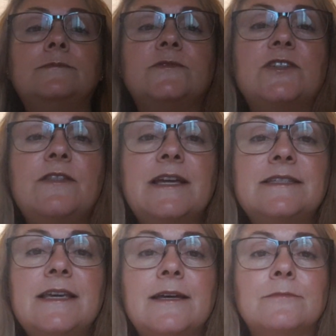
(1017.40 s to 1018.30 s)
So that's
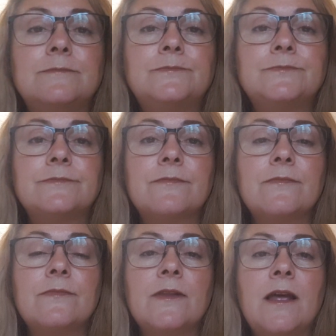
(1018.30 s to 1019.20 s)
it.
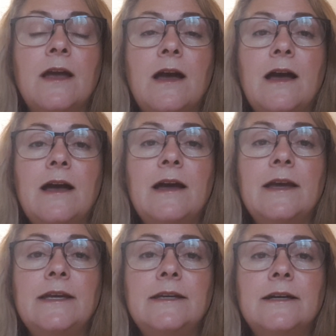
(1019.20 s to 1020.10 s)

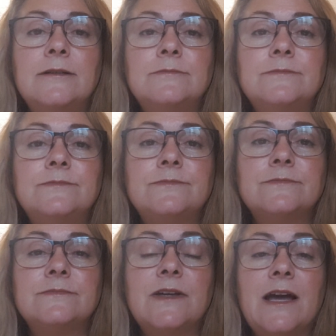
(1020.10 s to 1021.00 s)

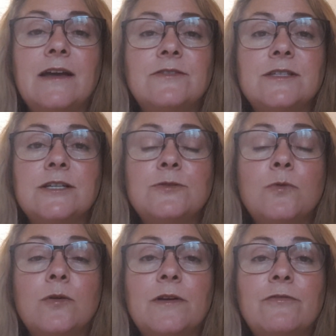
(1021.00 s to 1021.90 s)
I have to stitch
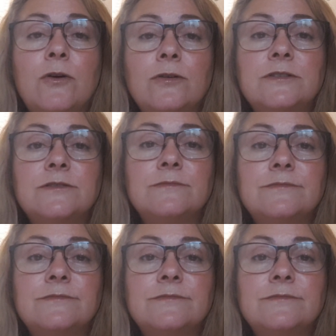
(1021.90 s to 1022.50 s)
more on my fox.